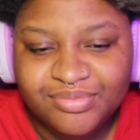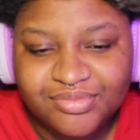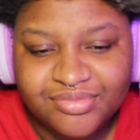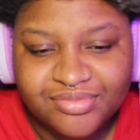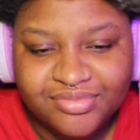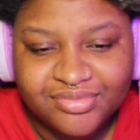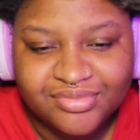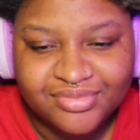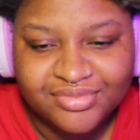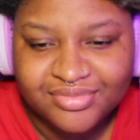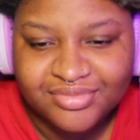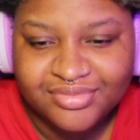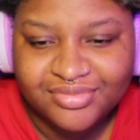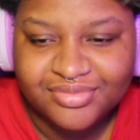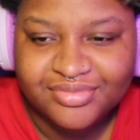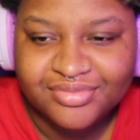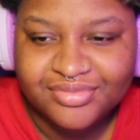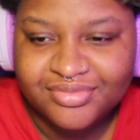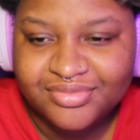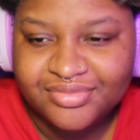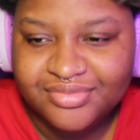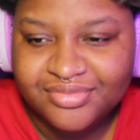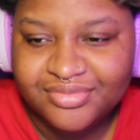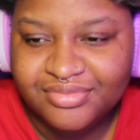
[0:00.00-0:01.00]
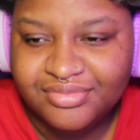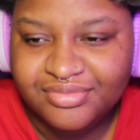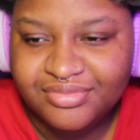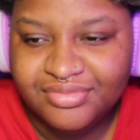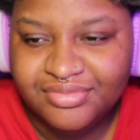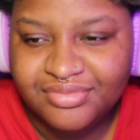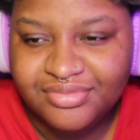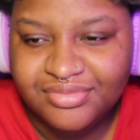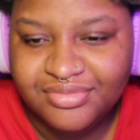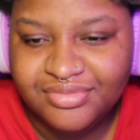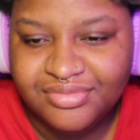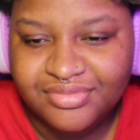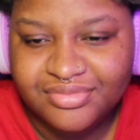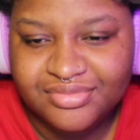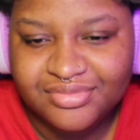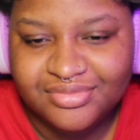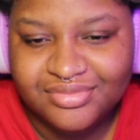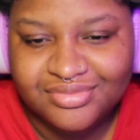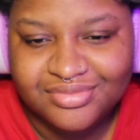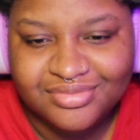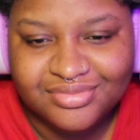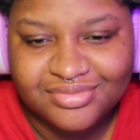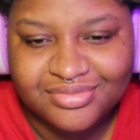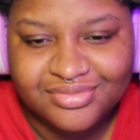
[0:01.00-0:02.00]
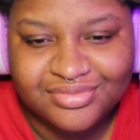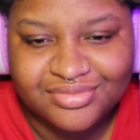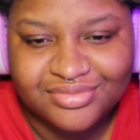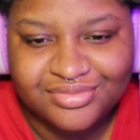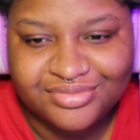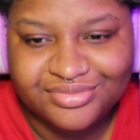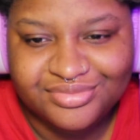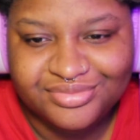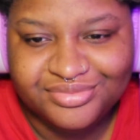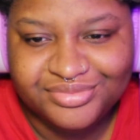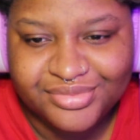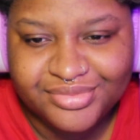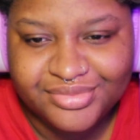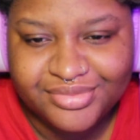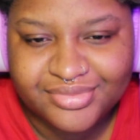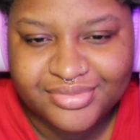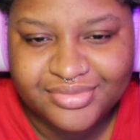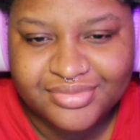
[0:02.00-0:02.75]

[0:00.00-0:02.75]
[no speech]